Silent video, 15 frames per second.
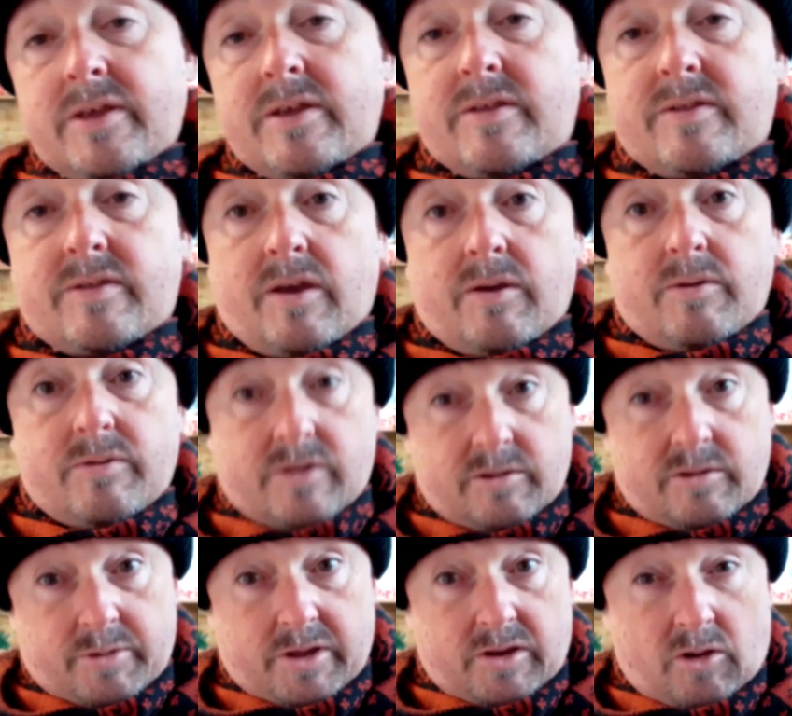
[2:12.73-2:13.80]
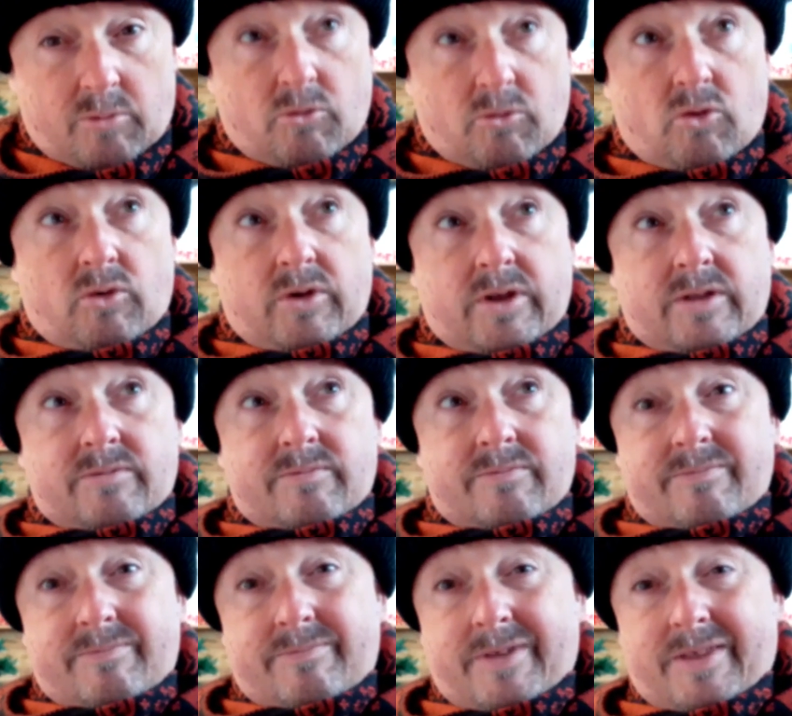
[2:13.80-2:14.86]
So it's going to be a lot more in,
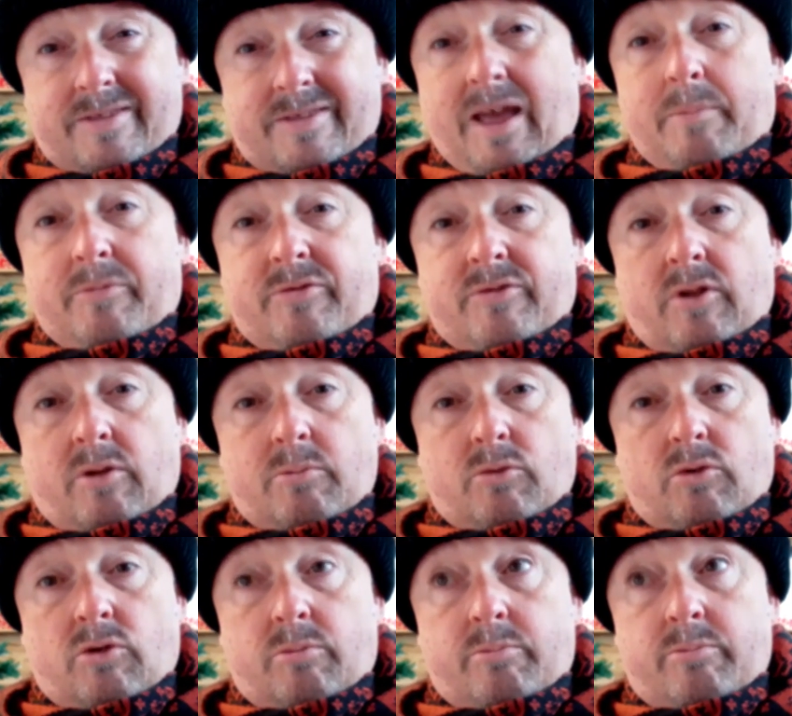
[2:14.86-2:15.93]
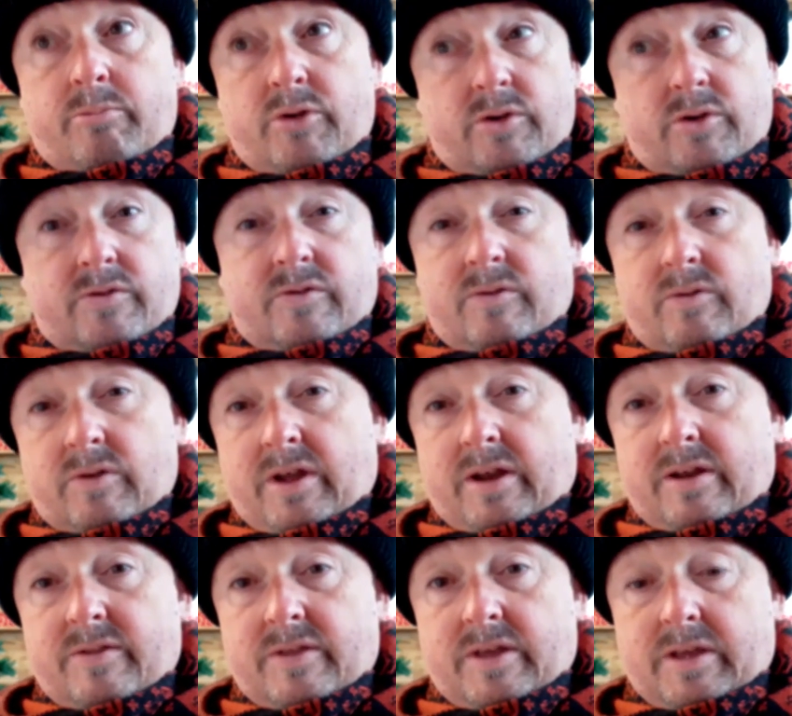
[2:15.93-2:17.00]
in depth, a lot more personal
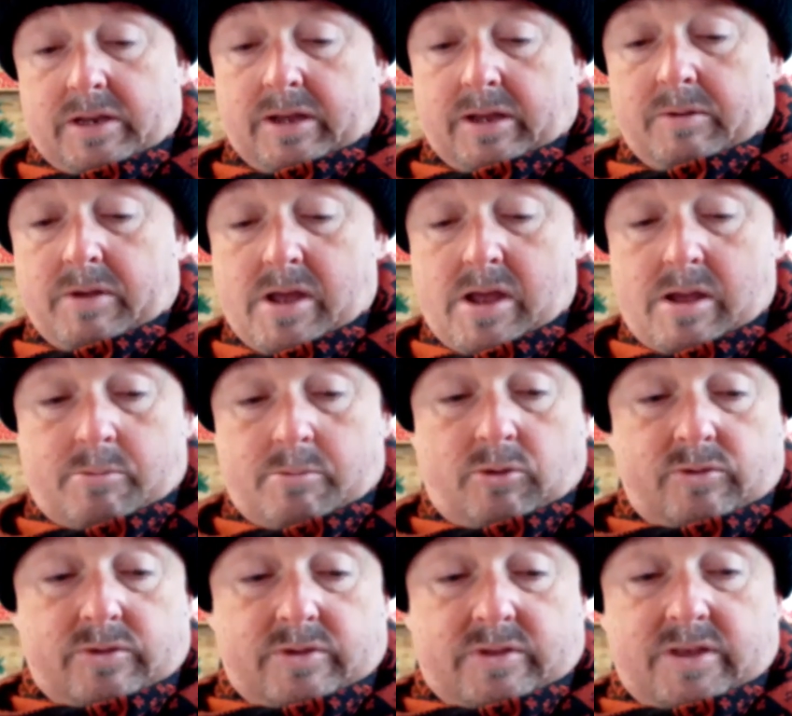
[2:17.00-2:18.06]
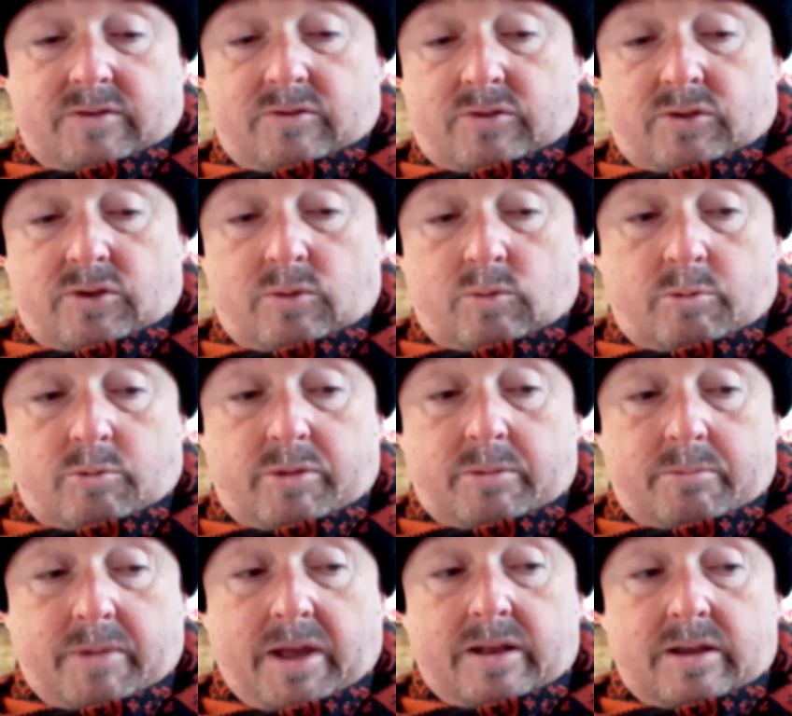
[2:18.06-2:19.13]
kind of thing, you know. But the series two will be
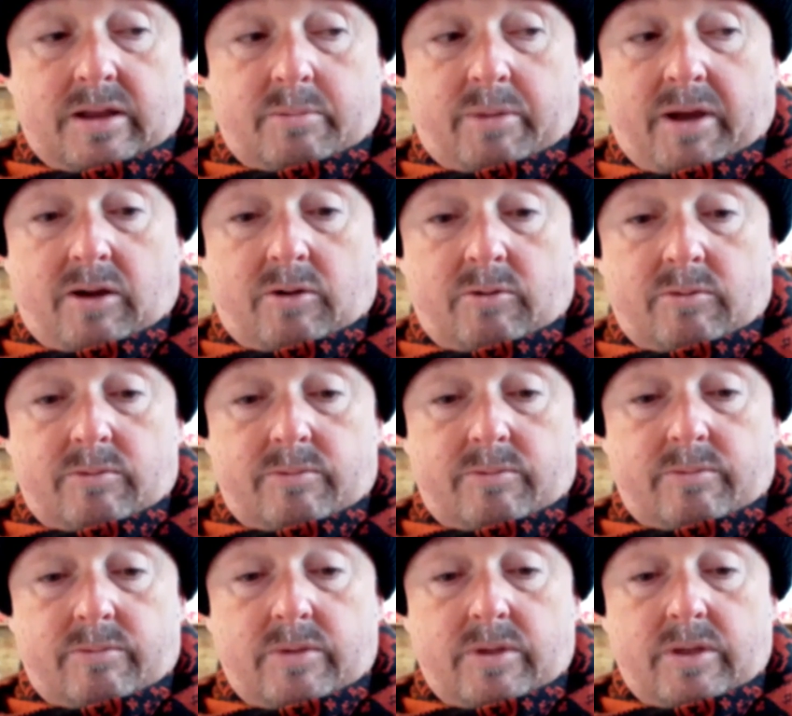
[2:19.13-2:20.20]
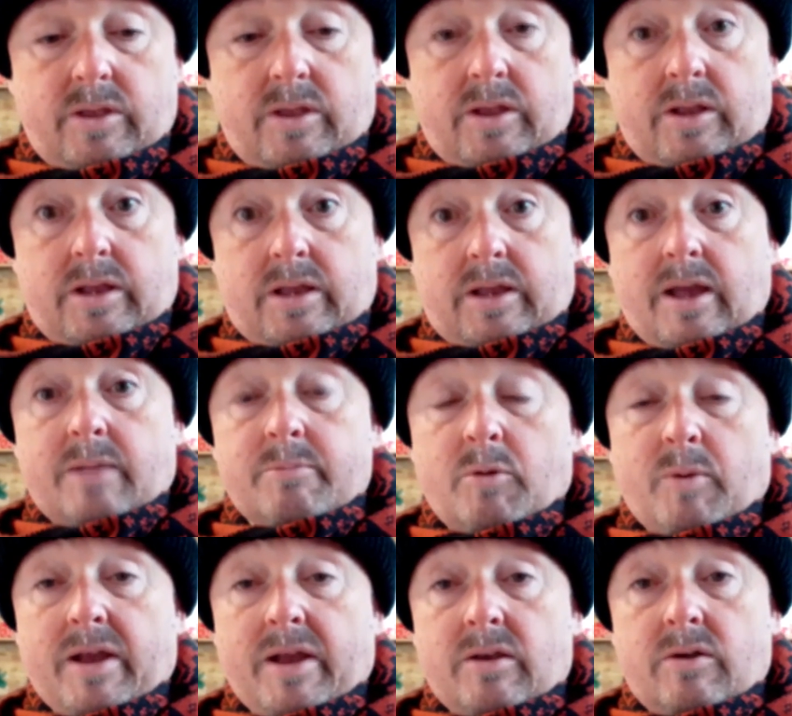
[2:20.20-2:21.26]
mainly about getting the
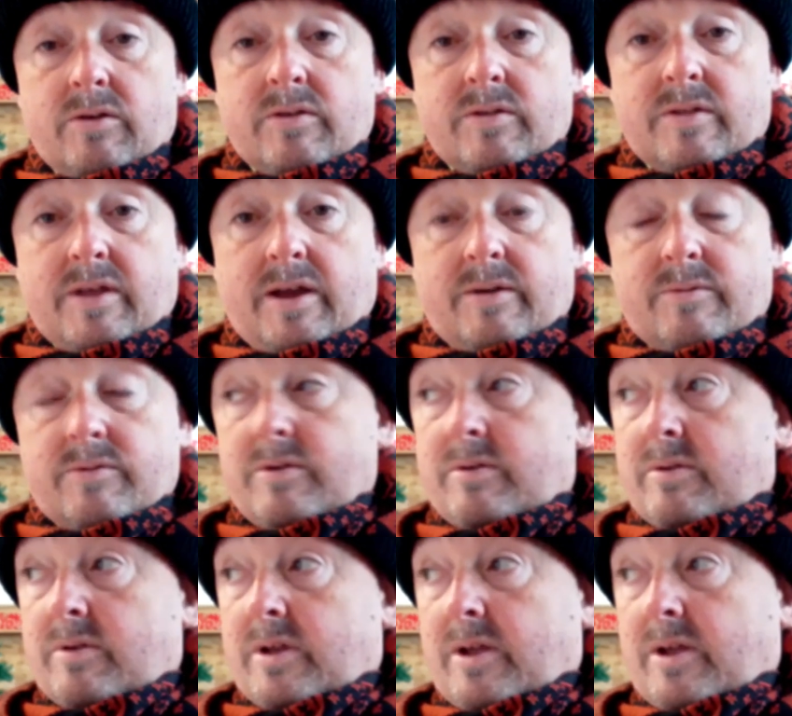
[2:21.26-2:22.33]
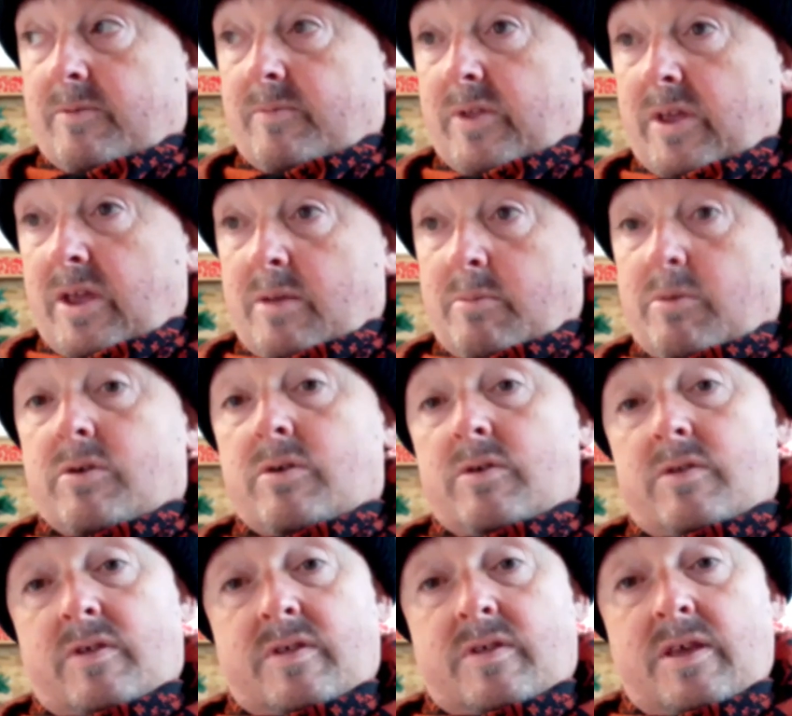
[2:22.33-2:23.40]
weight loss down, you know,
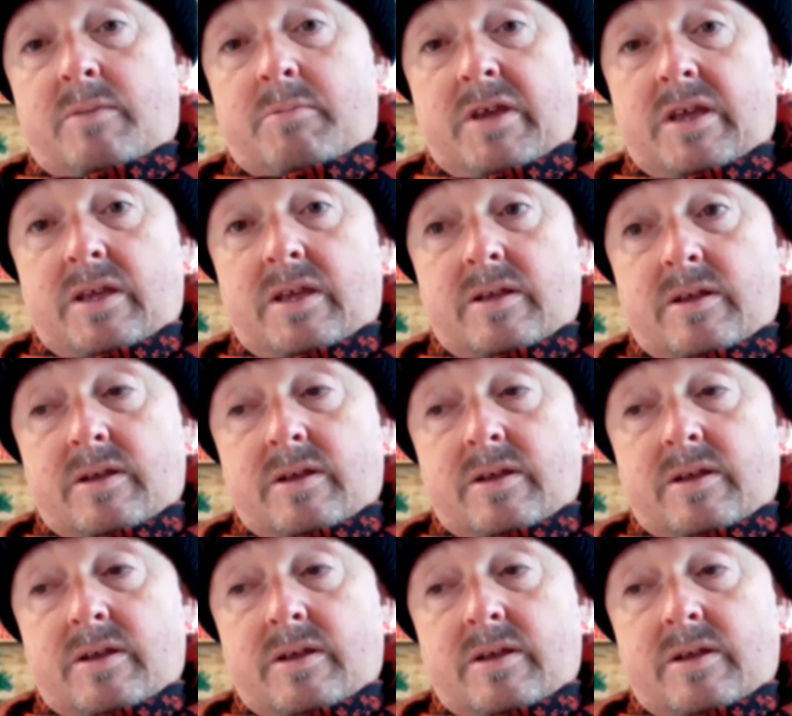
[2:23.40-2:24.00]
because you see me